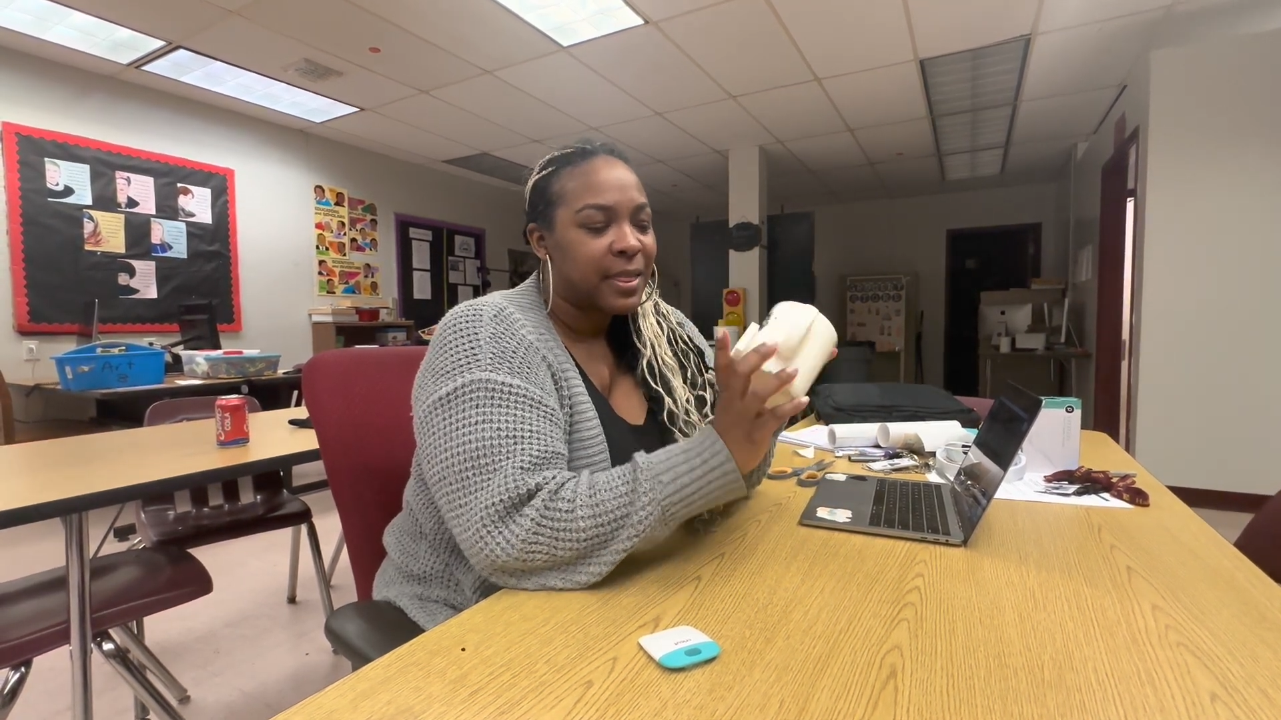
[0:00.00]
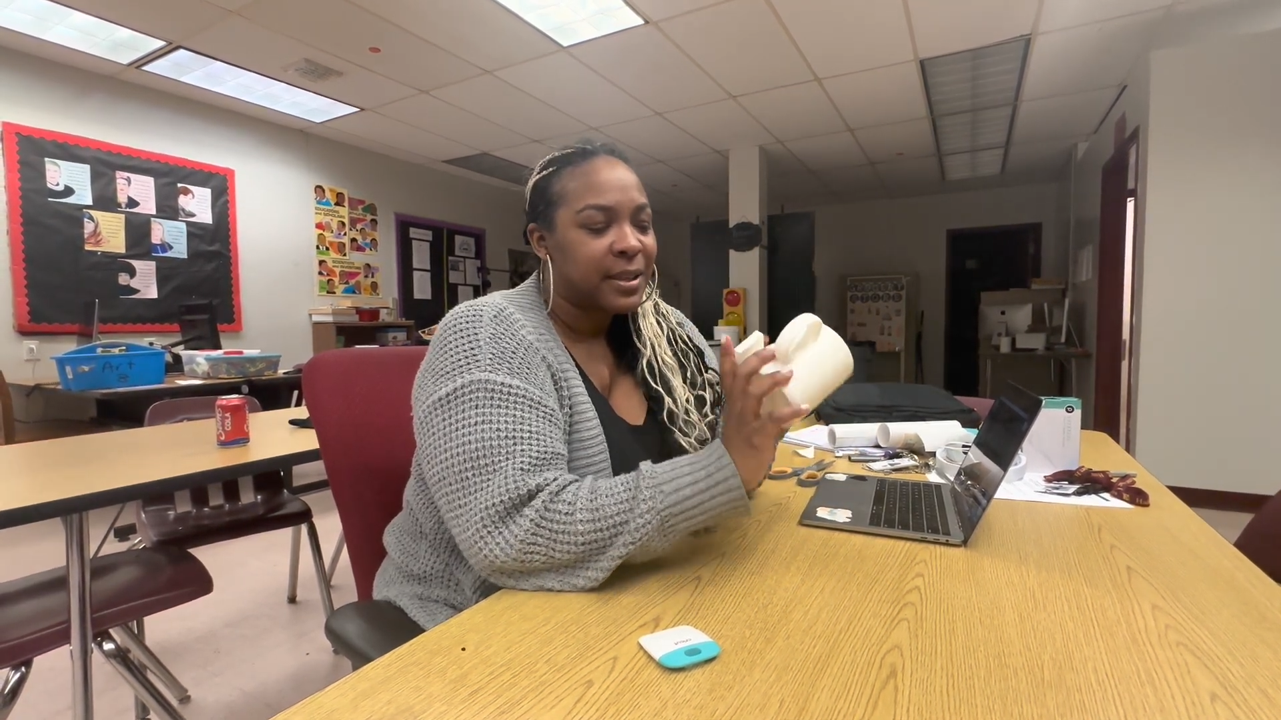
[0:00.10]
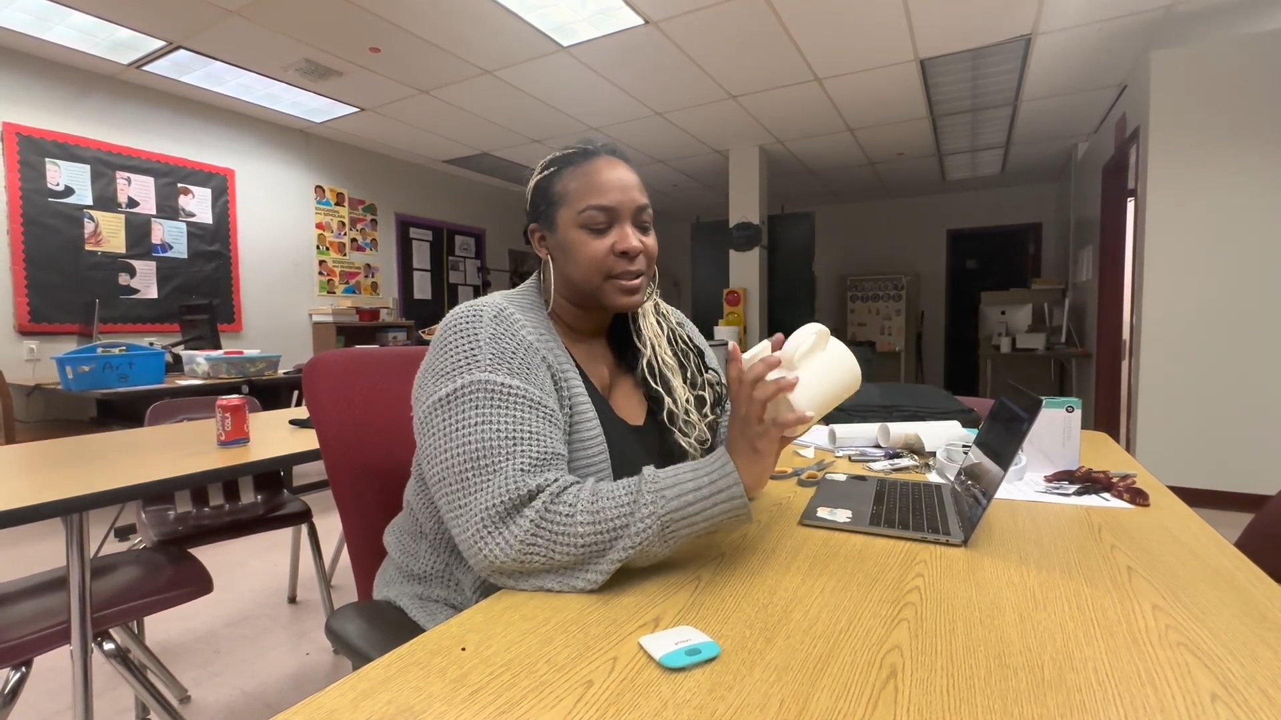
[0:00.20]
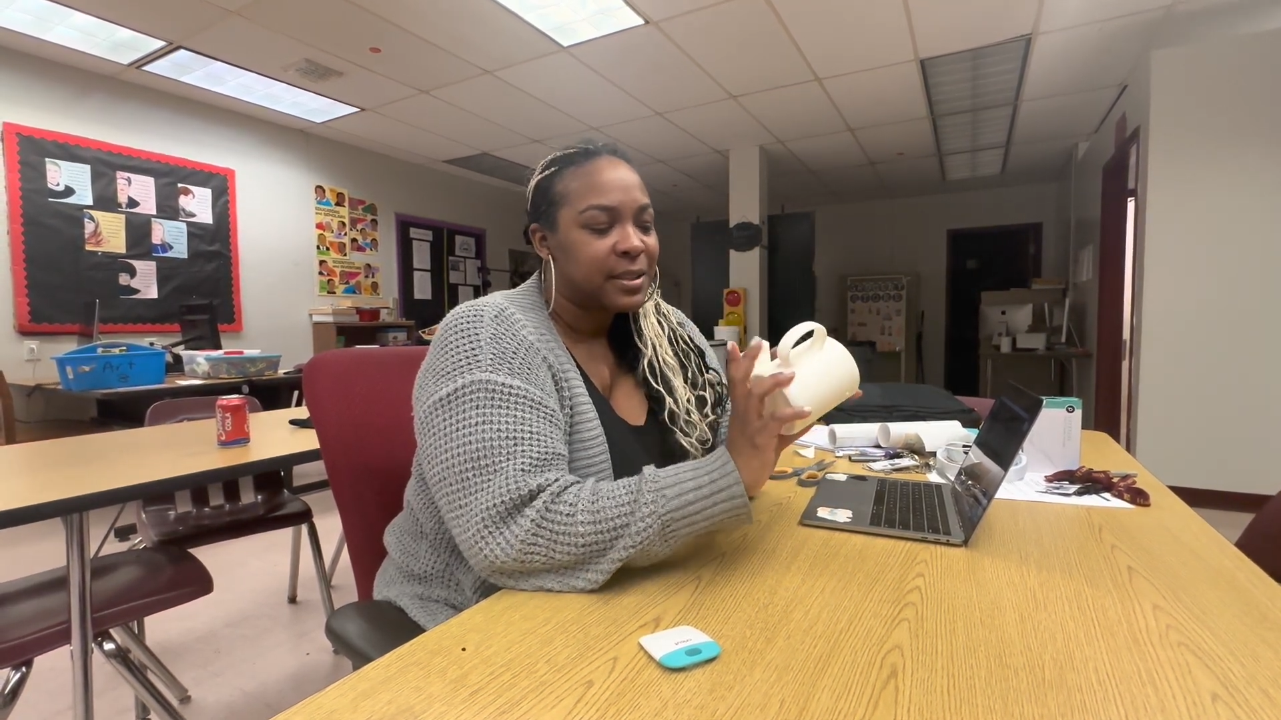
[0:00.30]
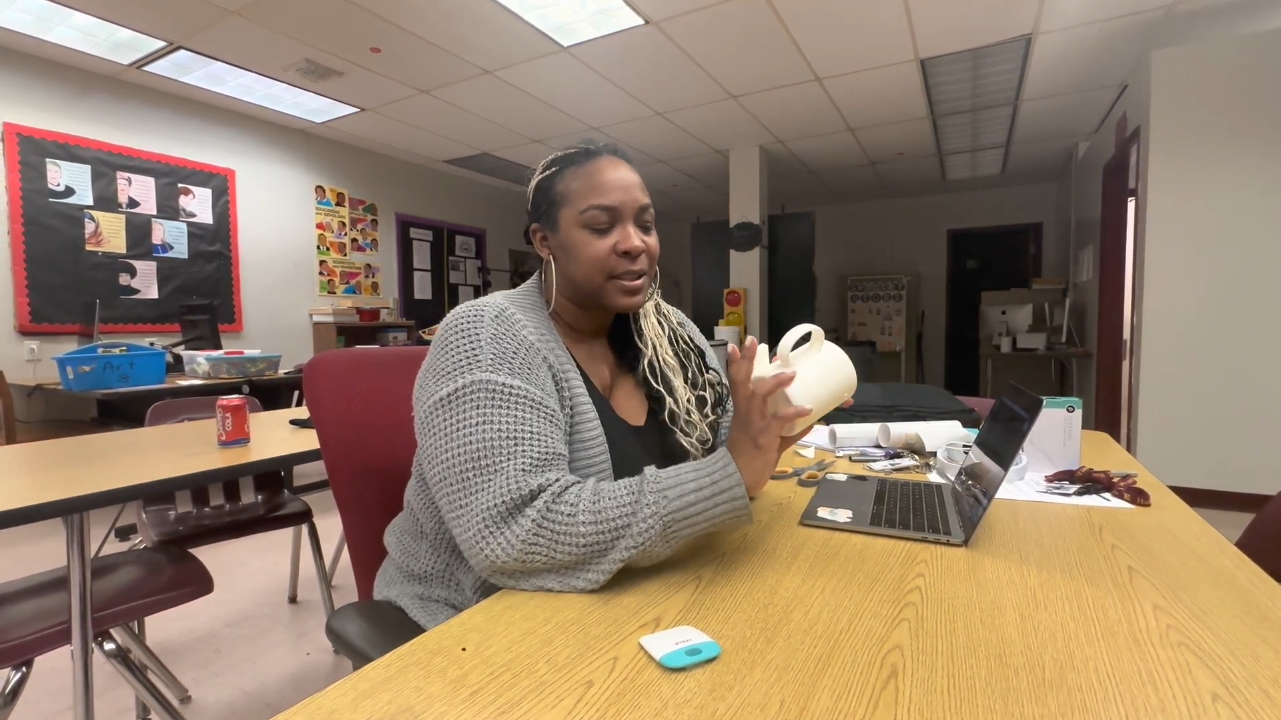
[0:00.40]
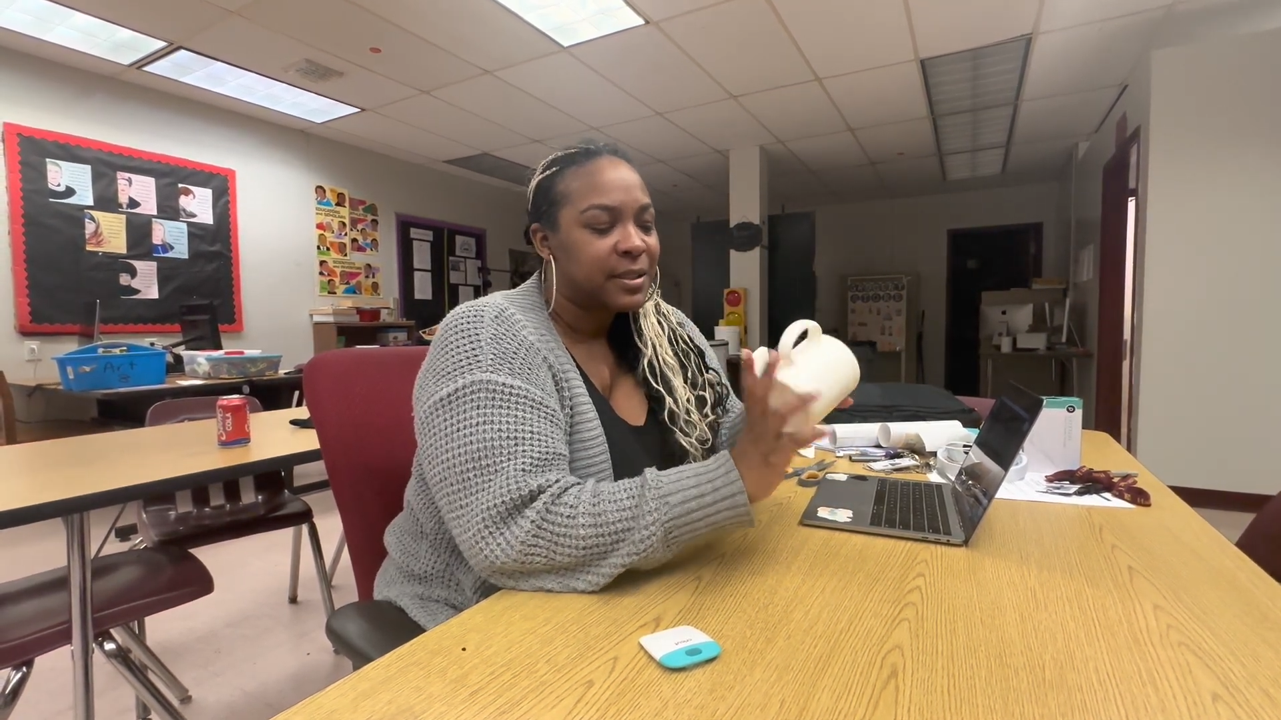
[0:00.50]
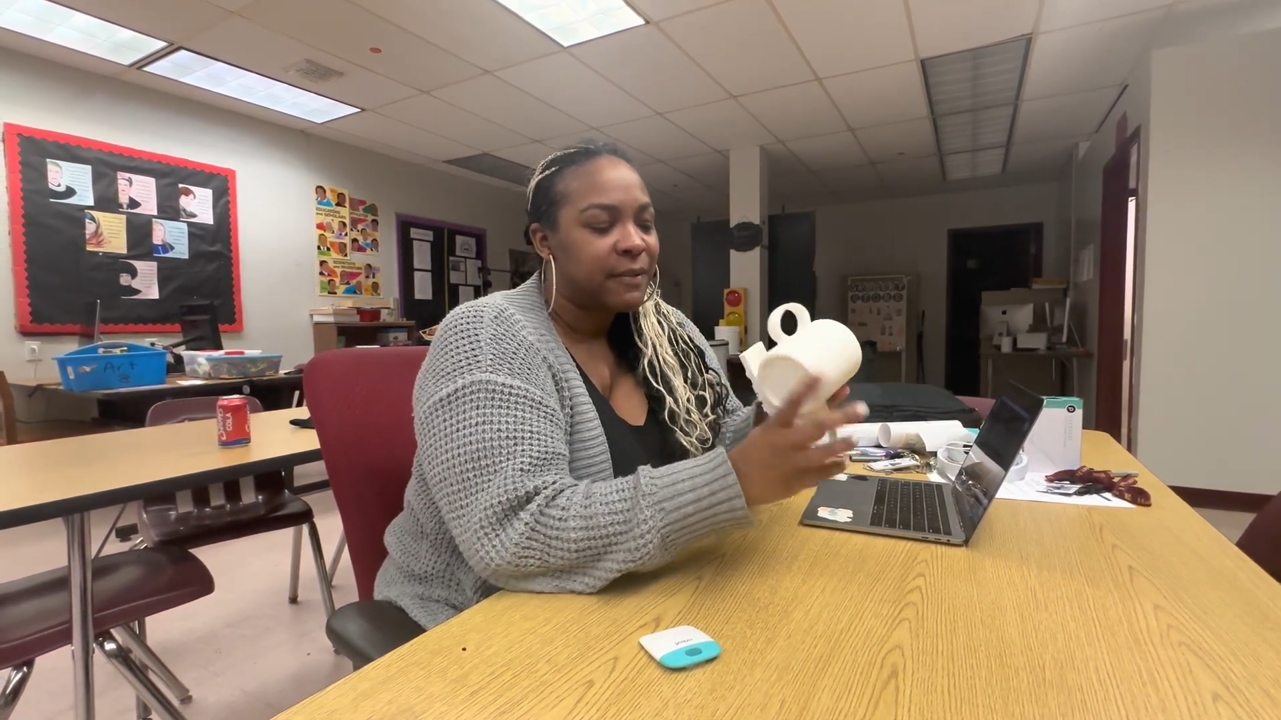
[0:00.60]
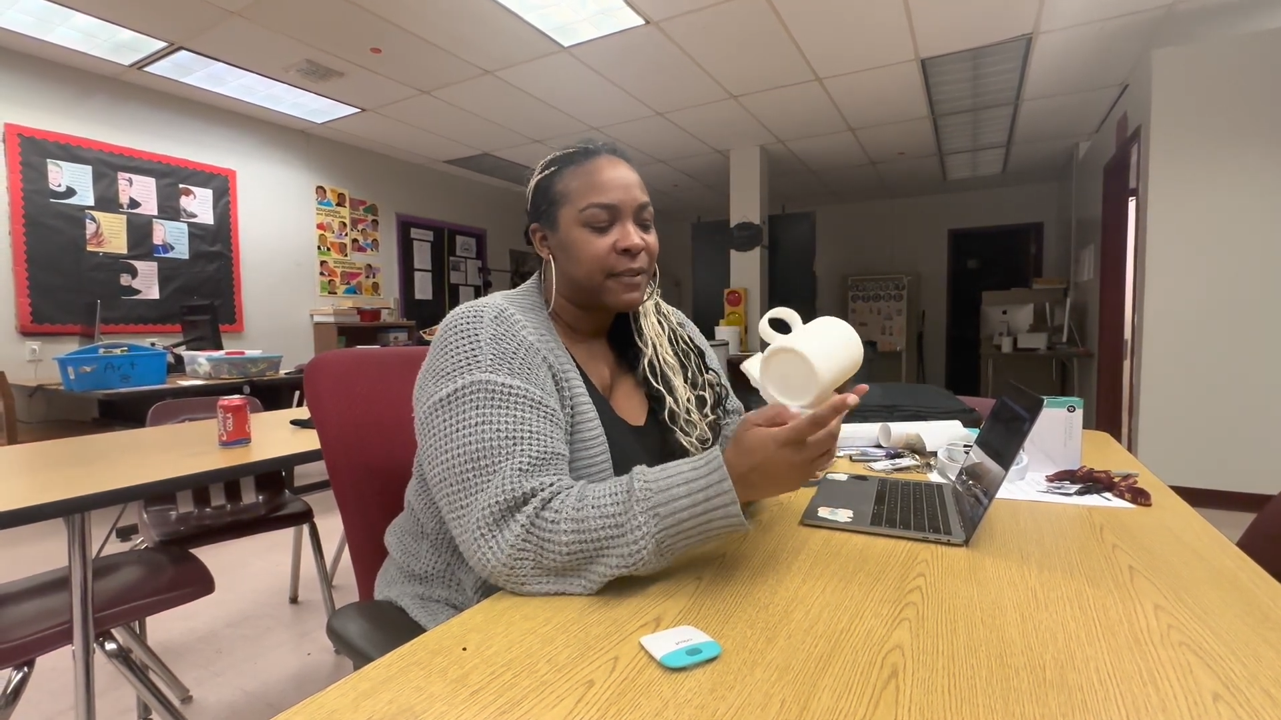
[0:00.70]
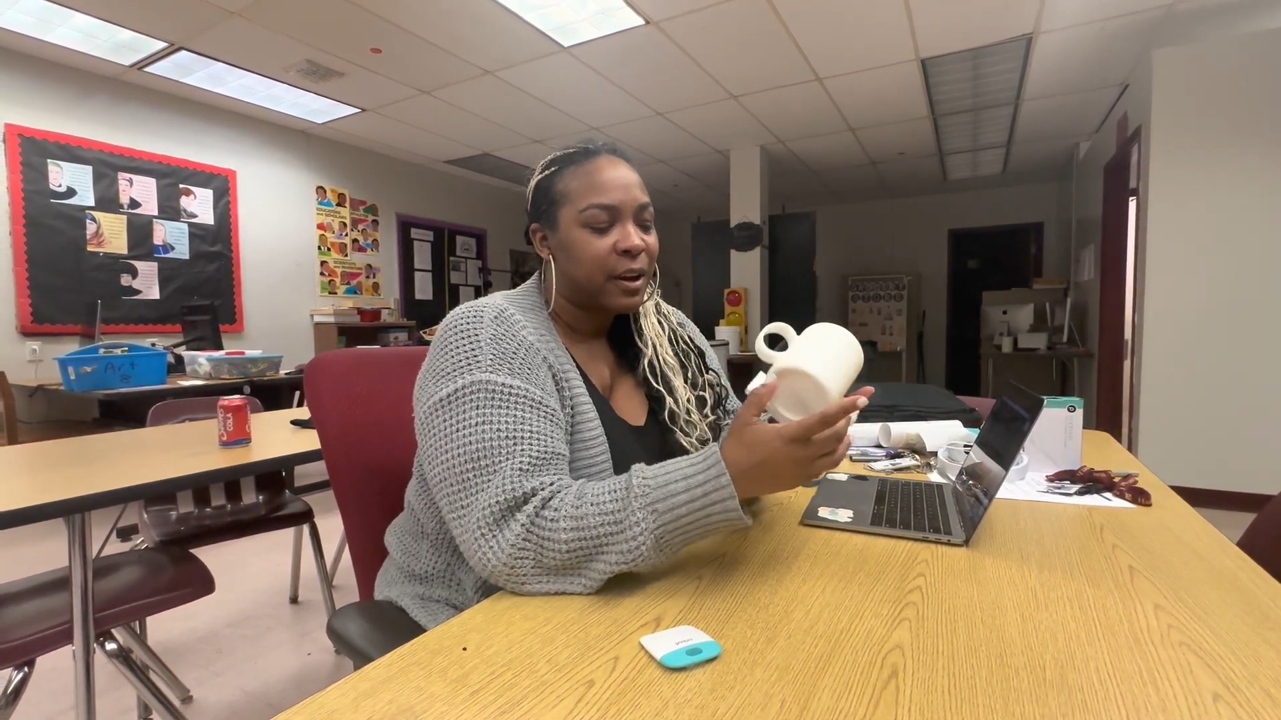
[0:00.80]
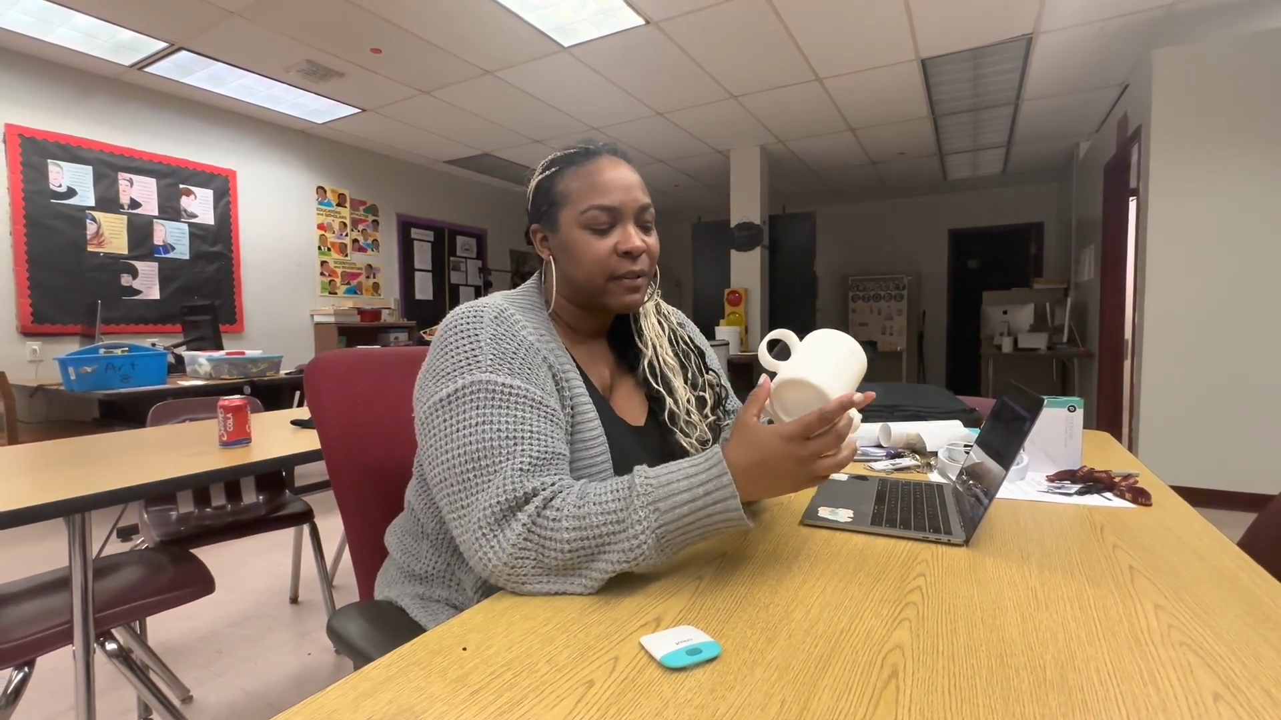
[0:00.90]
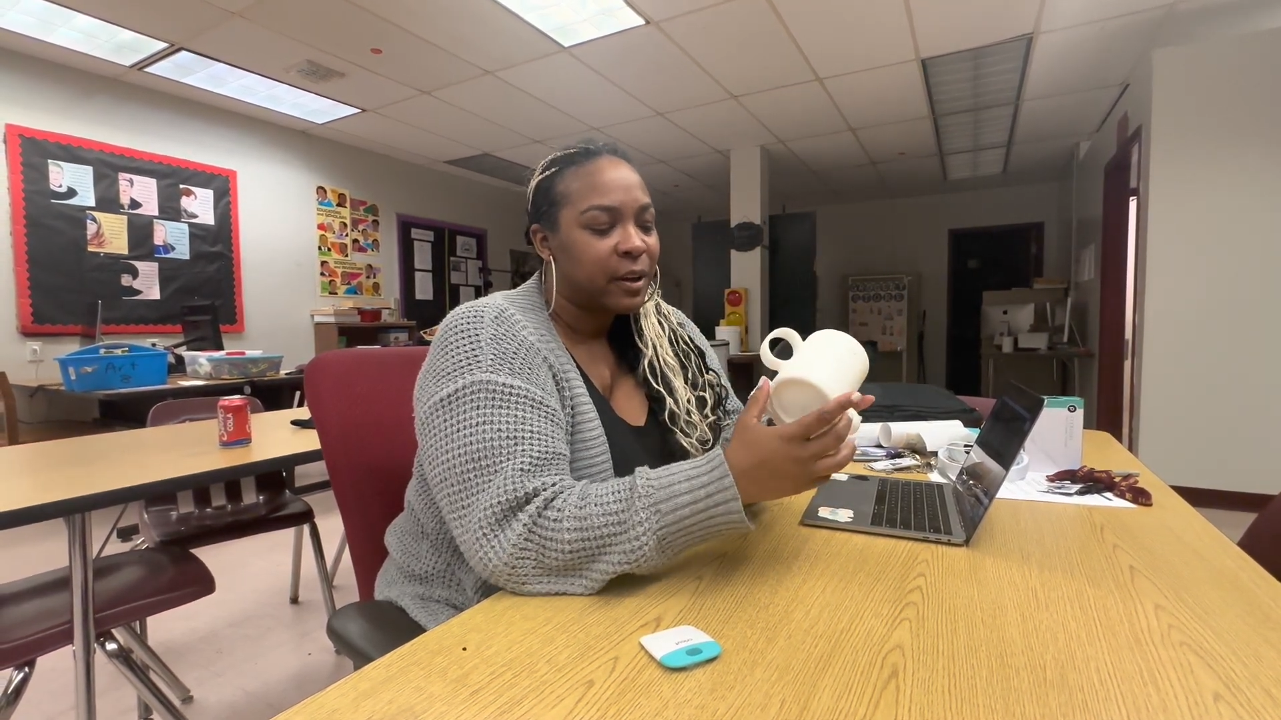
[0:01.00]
This is his very,